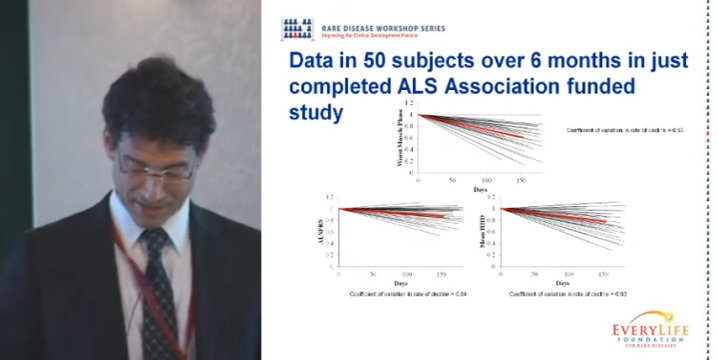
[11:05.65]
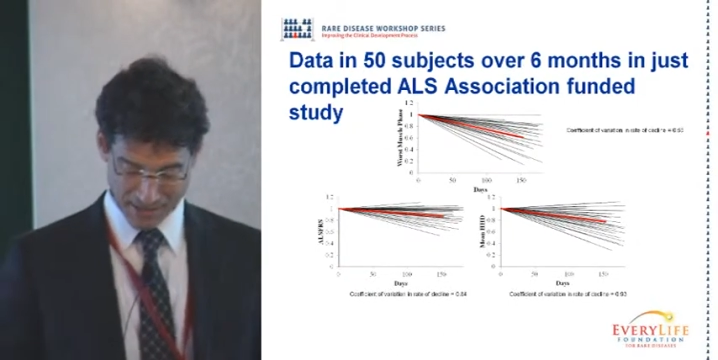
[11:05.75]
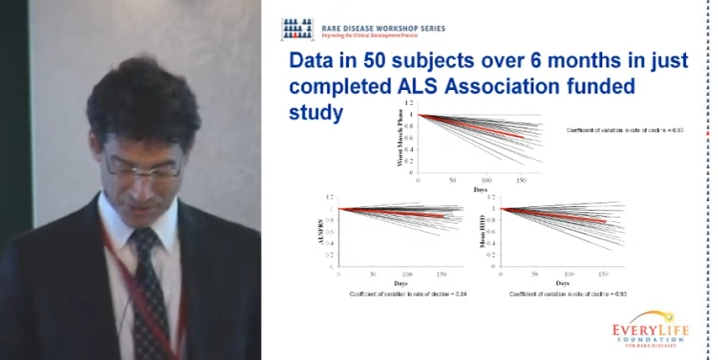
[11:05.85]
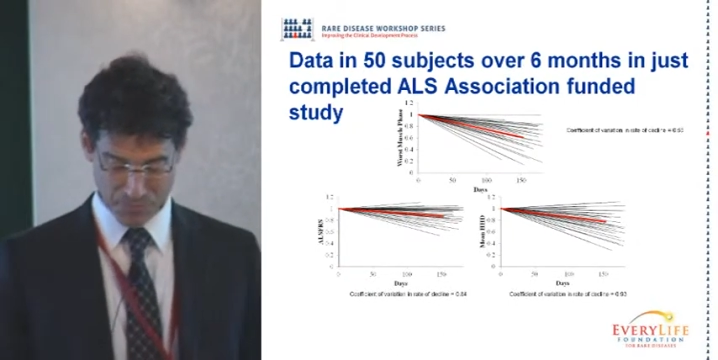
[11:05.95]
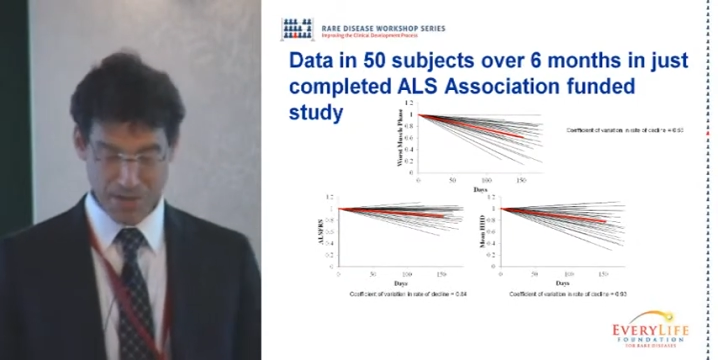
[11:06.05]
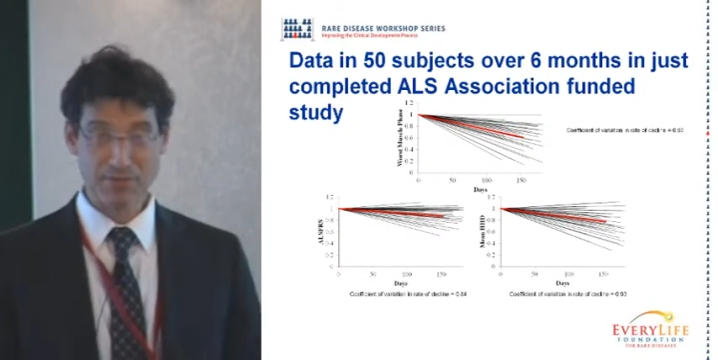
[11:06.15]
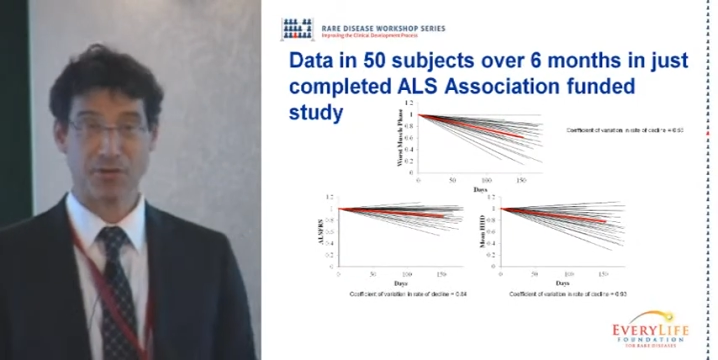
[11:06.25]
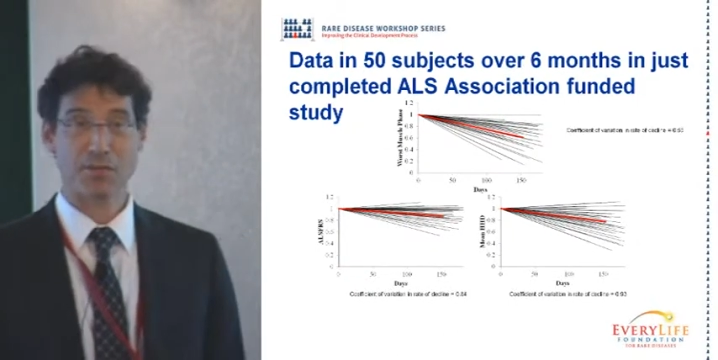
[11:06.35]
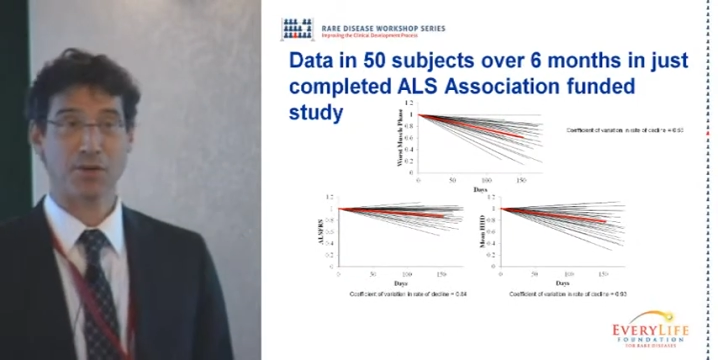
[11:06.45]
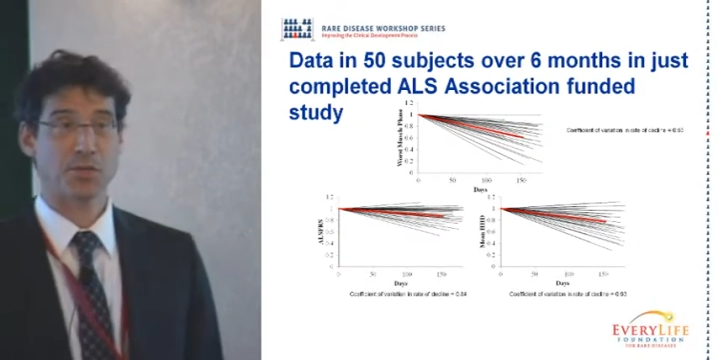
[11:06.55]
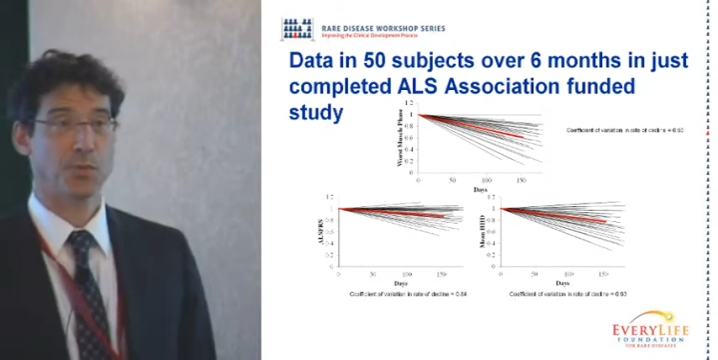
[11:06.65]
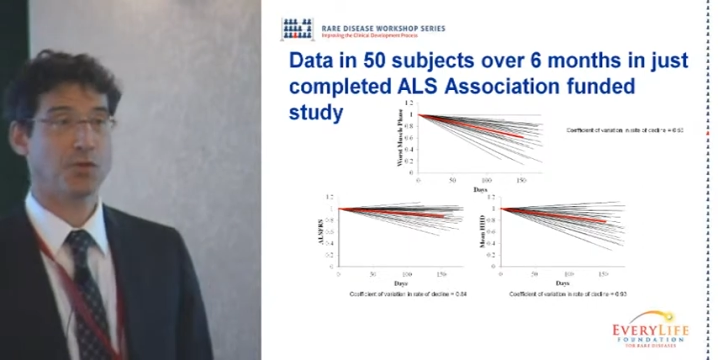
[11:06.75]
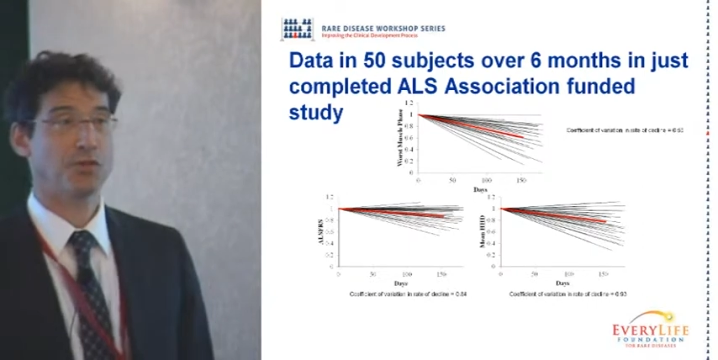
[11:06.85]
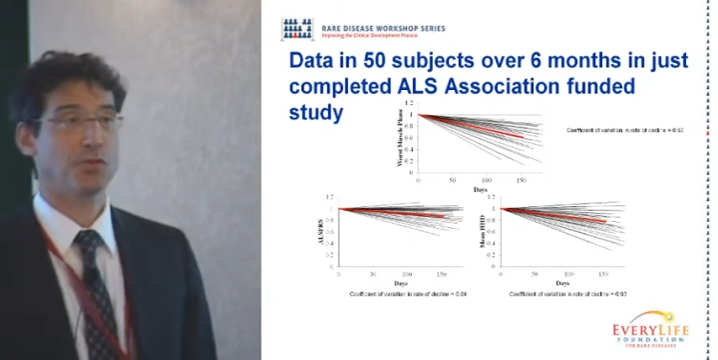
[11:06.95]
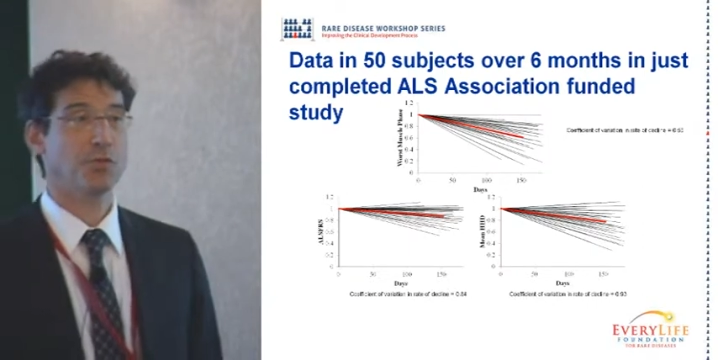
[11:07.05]
they don't mean very much, but
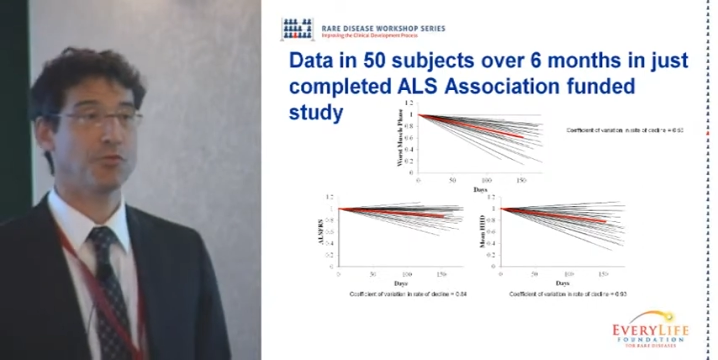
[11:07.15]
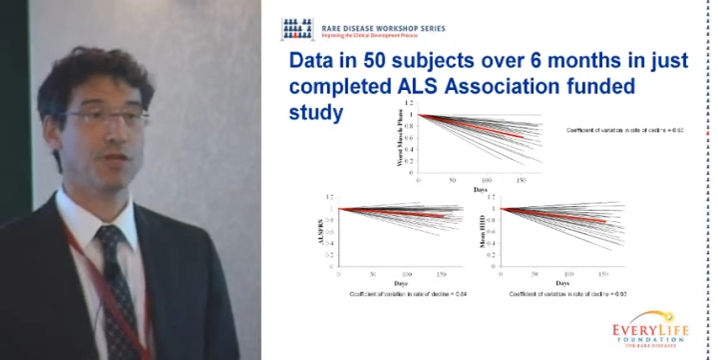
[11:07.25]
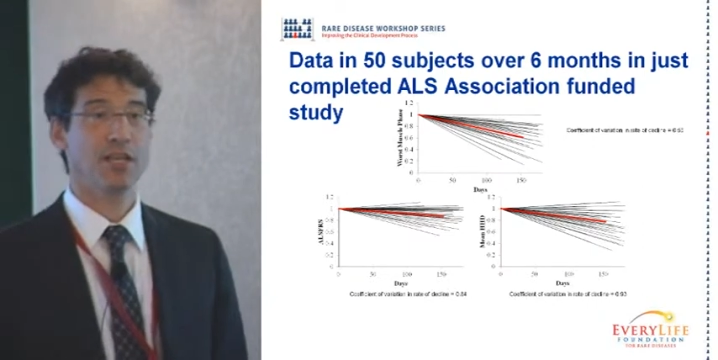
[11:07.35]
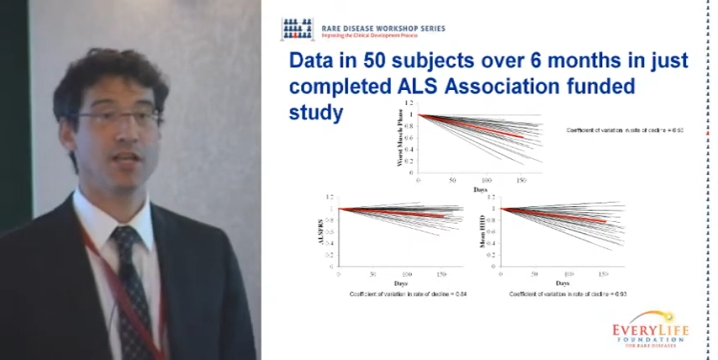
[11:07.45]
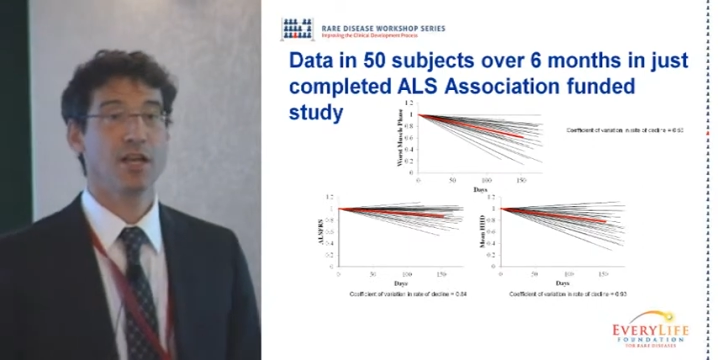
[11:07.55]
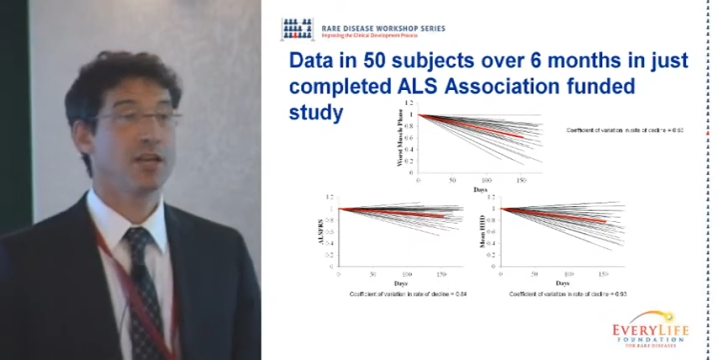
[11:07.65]
you can do a pretty